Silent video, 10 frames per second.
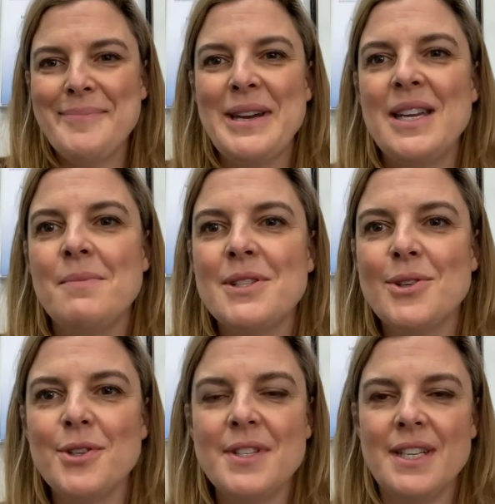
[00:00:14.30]
My name's
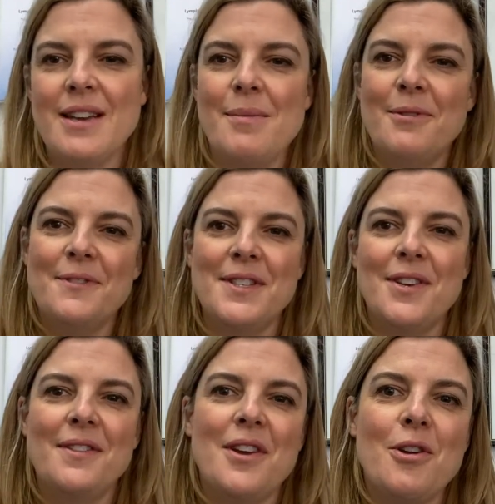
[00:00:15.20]
Lucy. I'm a
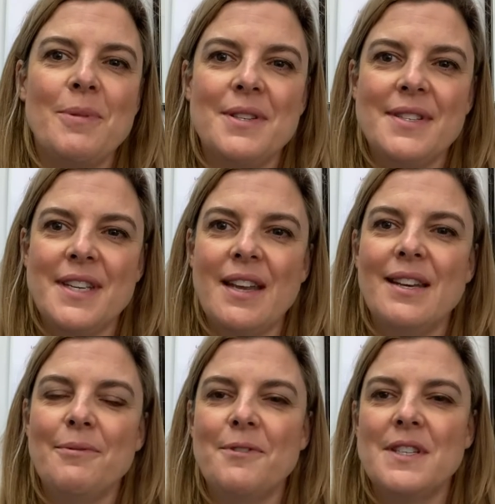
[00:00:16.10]
physiotherapist
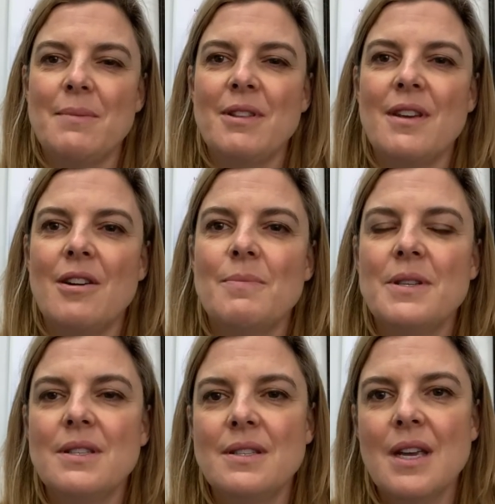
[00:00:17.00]
and lymphedema
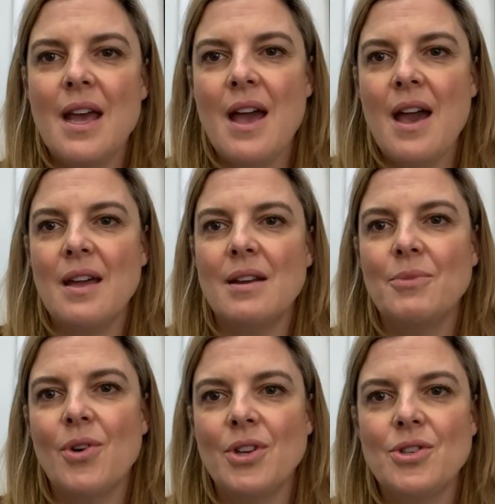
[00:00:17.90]
therapist, and
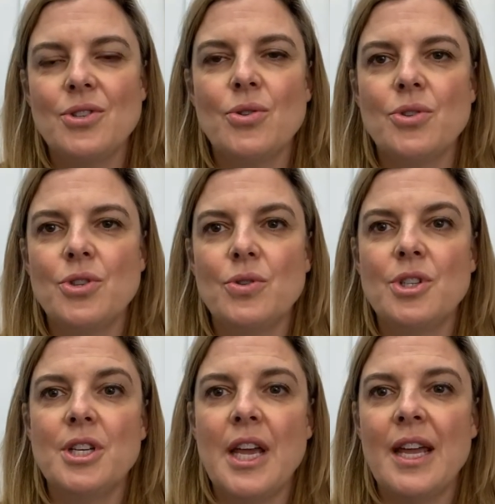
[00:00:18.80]
I'm going to talk to you
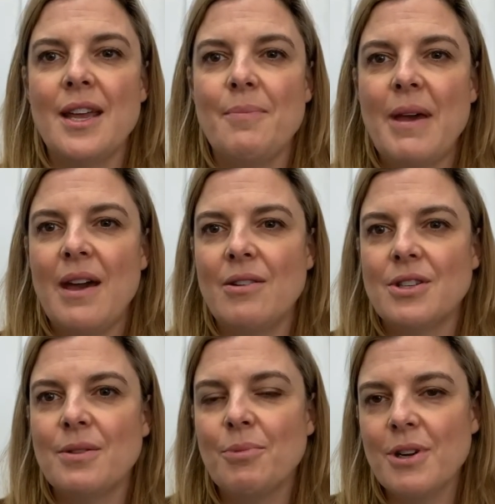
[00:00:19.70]
today
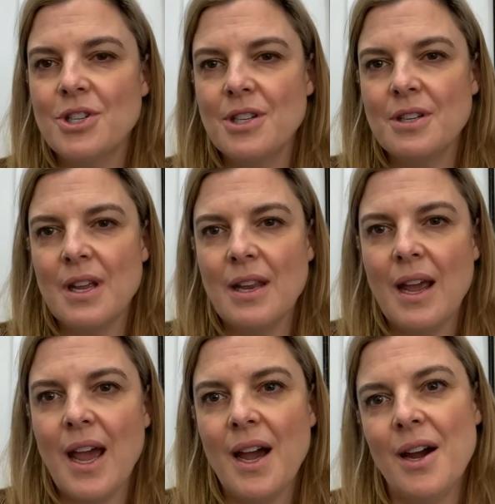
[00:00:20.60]
about compression and
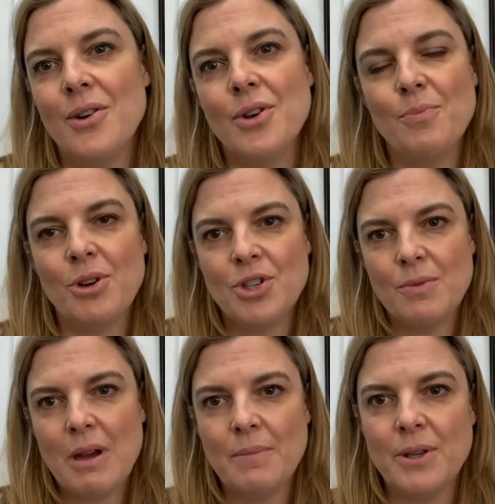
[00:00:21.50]
how
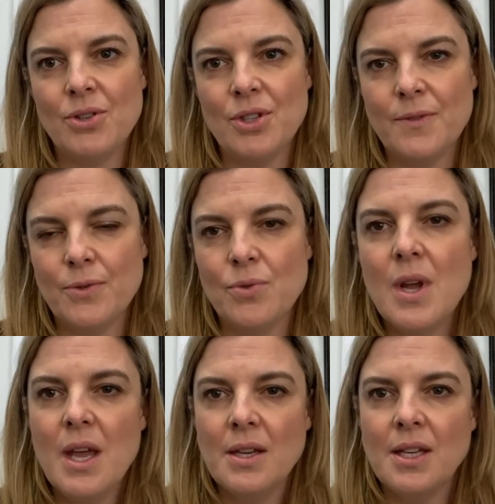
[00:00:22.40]
compression might be
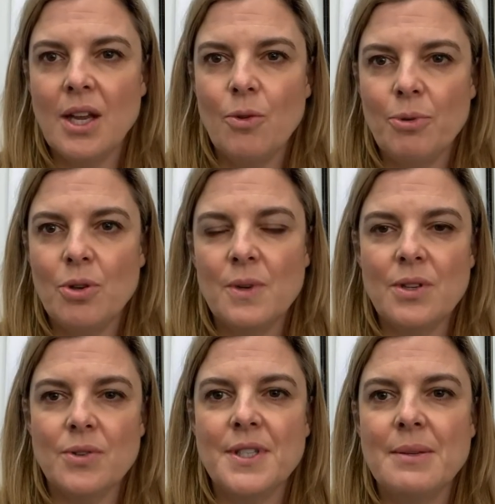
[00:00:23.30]
useful to help you
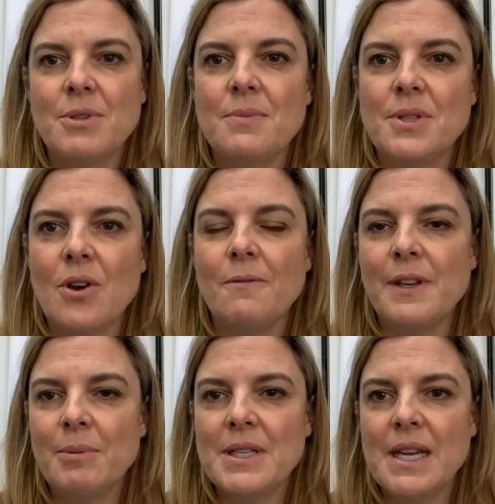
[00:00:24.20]
with your symptoms of
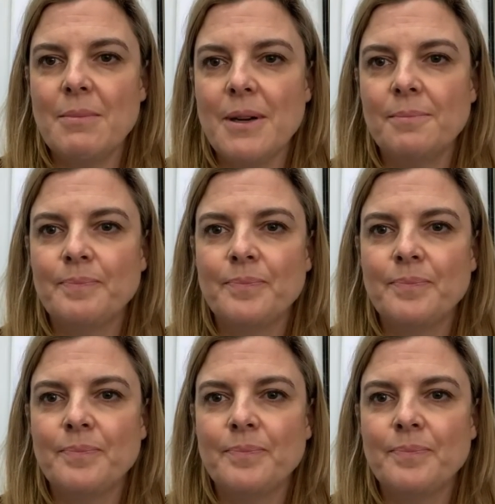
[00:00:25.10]
lipedema.